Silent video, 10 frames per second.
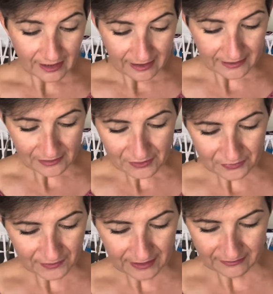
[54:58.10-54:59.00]
another
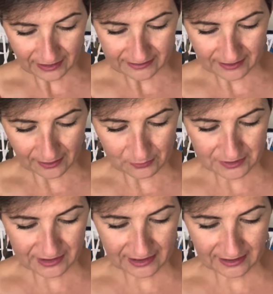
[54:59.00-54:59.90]
thing that i
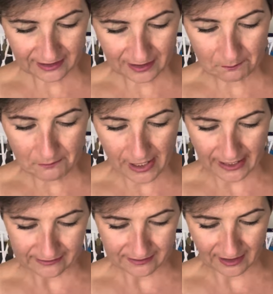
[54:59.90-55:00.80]
was thinking in
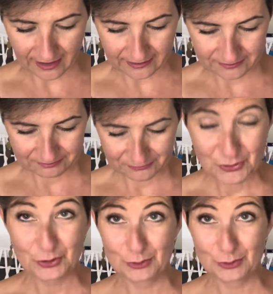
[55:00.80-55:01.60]
bed like two